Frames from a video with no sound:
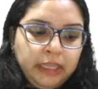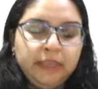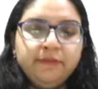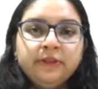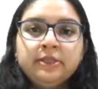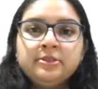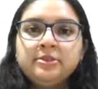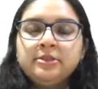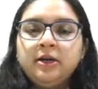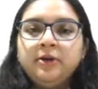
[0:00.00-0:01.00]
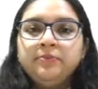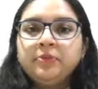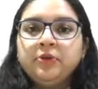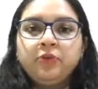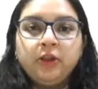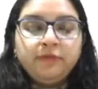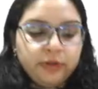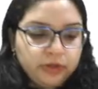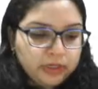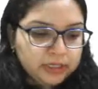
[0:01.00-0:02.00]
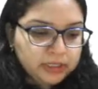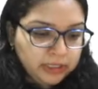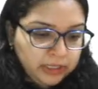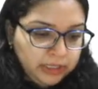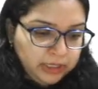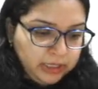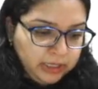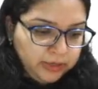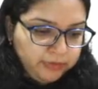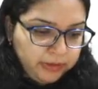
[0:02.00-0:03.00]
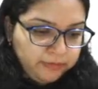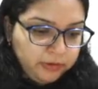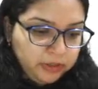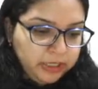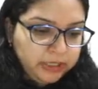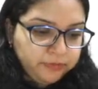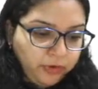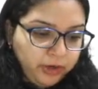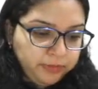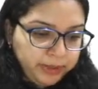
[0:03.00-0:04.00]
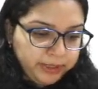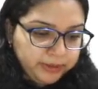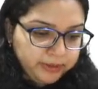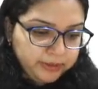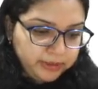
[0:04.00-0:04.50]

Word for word: Even this um, valvular, uh, vulvular involvement.